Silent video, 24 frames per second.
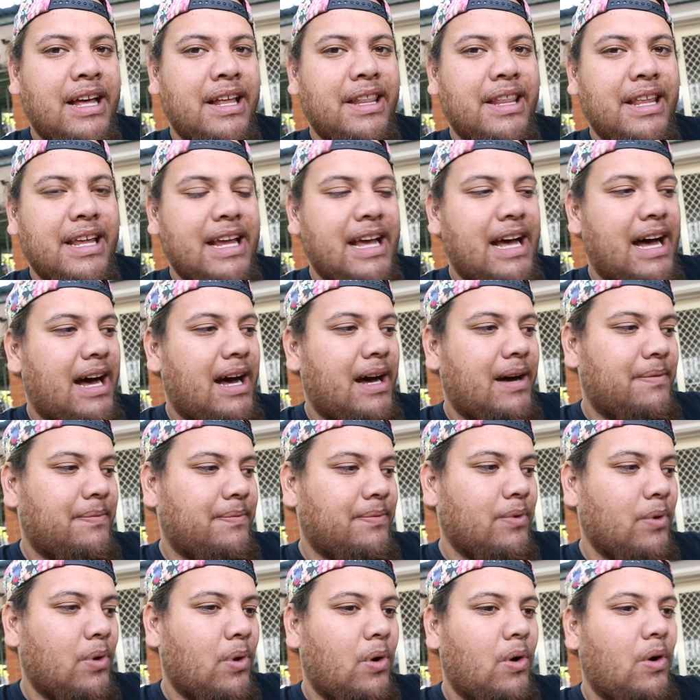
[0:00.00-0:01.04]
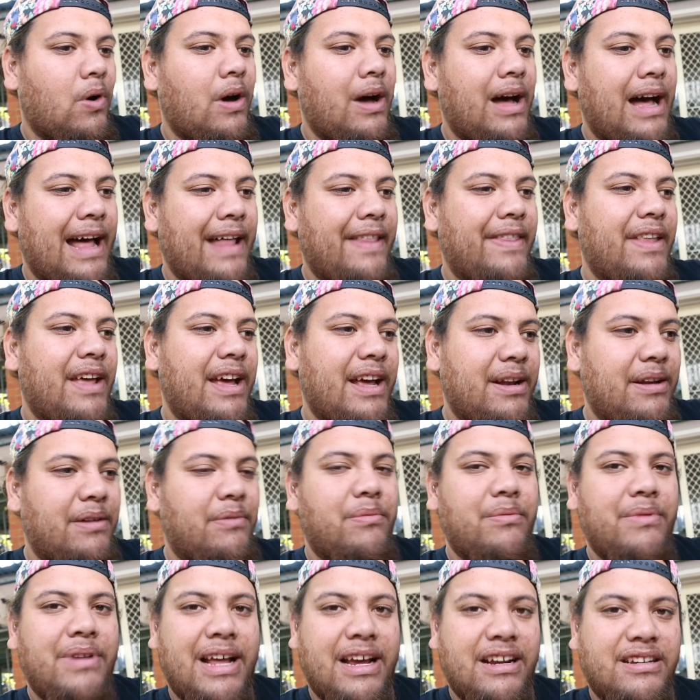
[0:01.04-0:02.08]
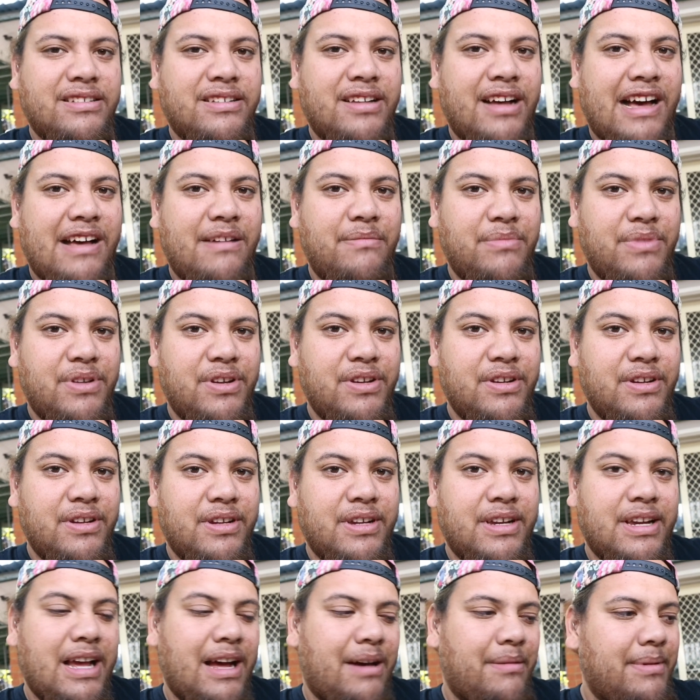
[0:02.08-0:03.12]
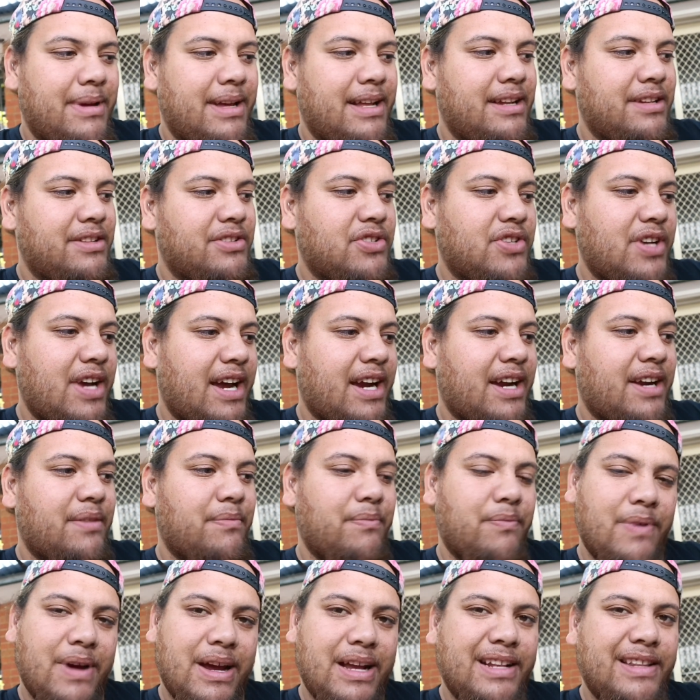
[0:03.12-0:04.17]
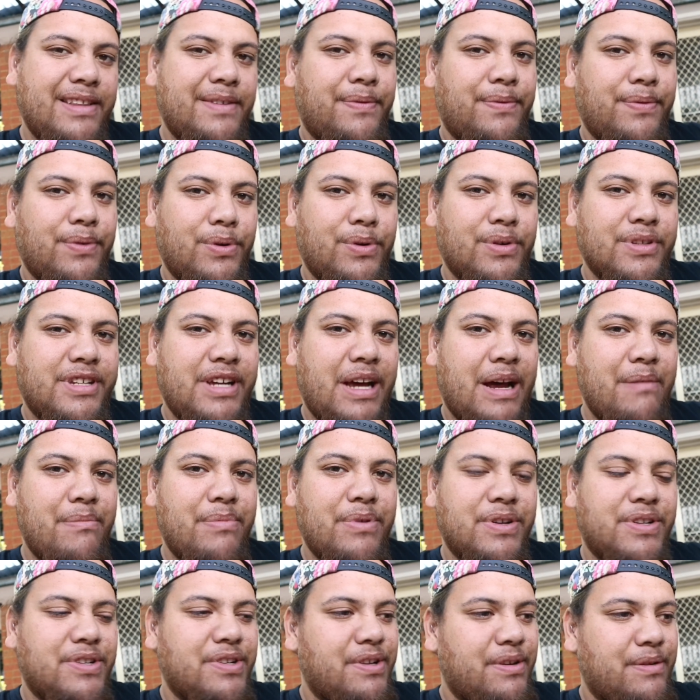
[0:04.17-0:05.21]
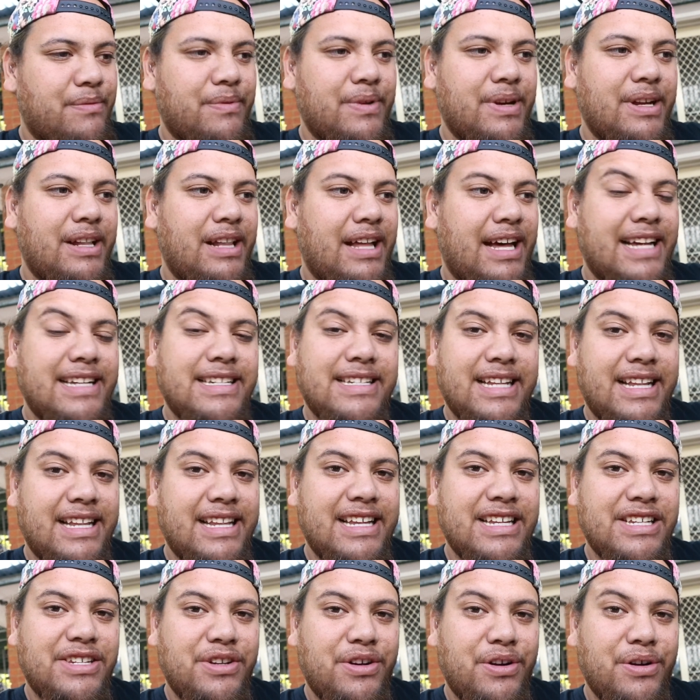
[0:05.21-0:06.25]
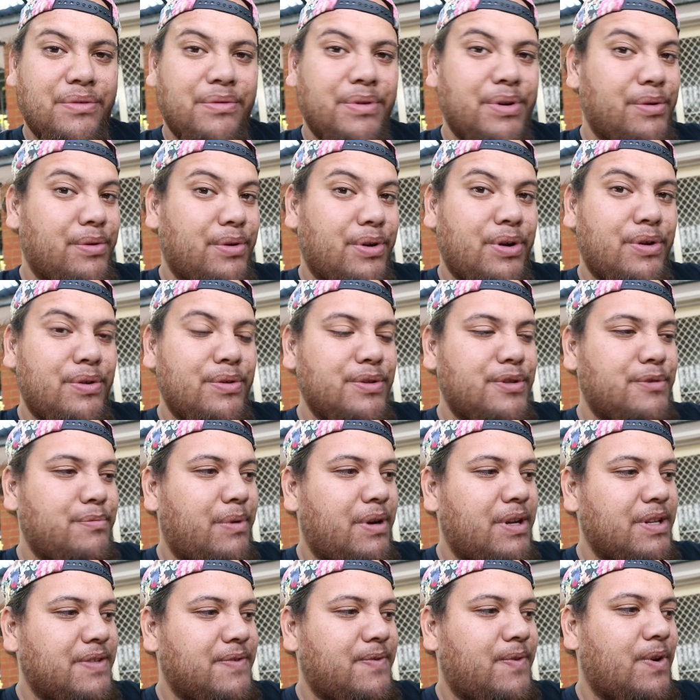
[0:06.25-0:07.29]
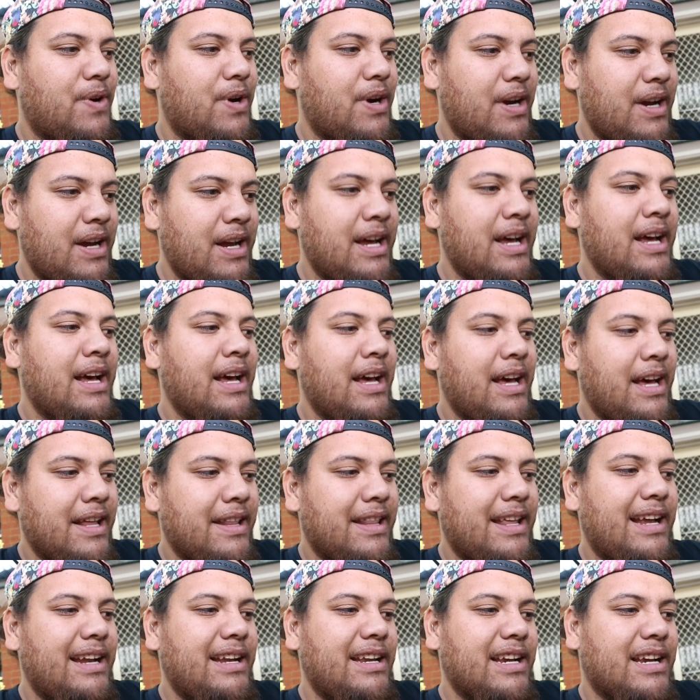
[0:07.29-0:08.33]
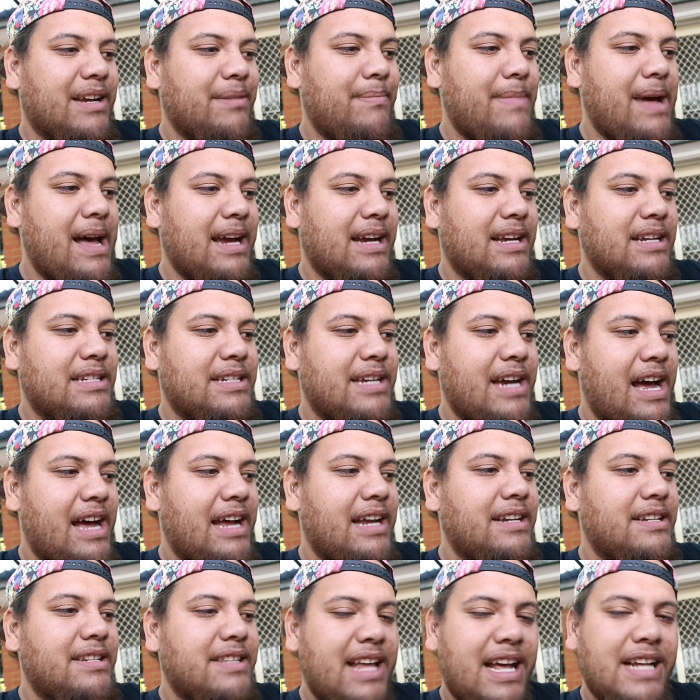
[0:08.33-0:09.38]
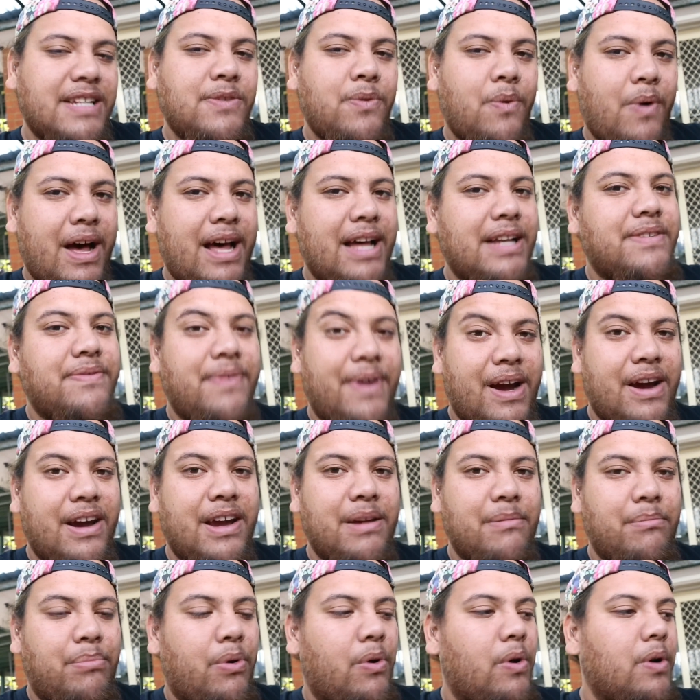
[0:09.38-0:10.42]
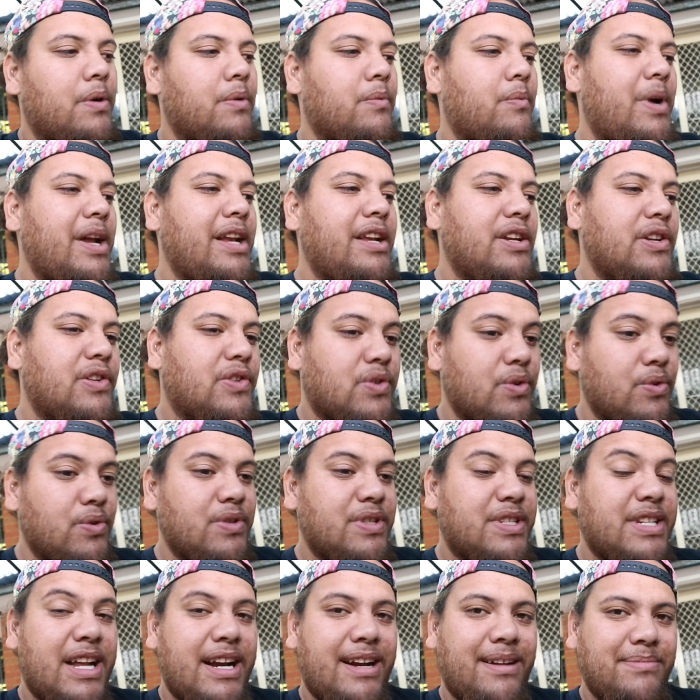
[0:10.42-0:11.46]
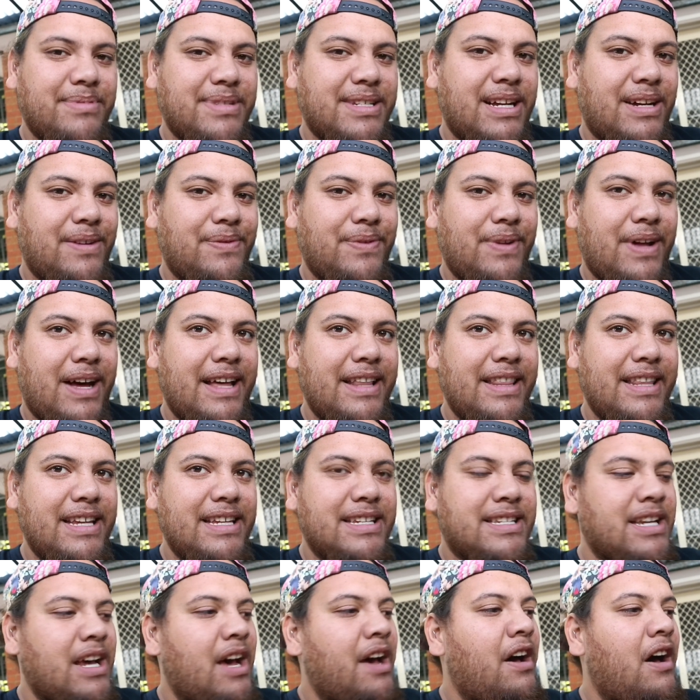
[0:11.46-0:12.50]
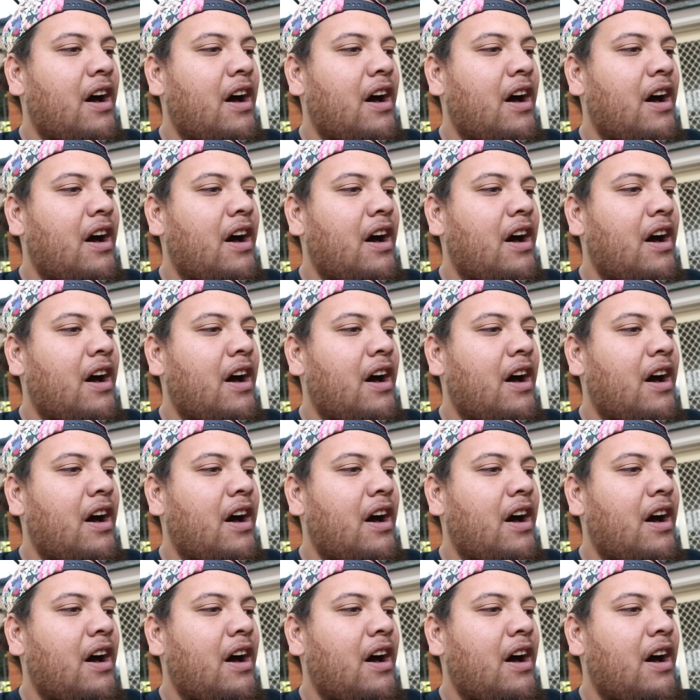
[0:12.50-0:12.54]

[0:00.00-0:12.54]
the floor, and then next time you come in, read the floor temperature and realize that there's no real cool spots for it, then you can make a change. That's why it's very important when you do set up stuff like this,